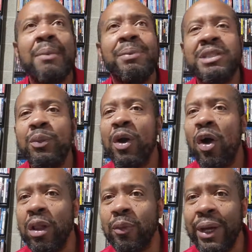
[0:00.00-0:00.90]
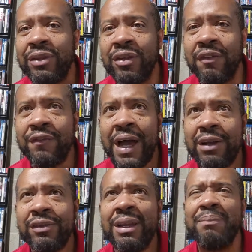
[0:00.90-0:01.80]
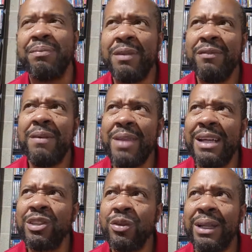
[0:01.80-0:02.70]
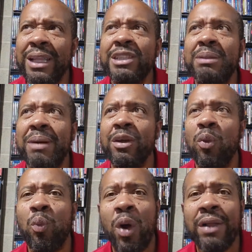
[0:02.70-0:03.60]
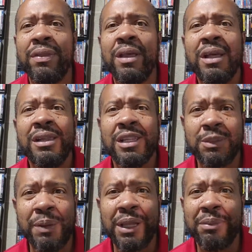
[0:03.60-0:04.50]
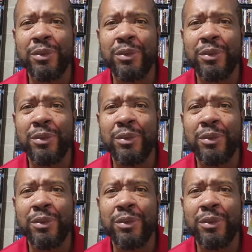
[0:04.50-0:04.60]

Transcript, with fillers: But she went all the way to the finals, and I'm if I'm not sure, I think she might have won the spelling bee.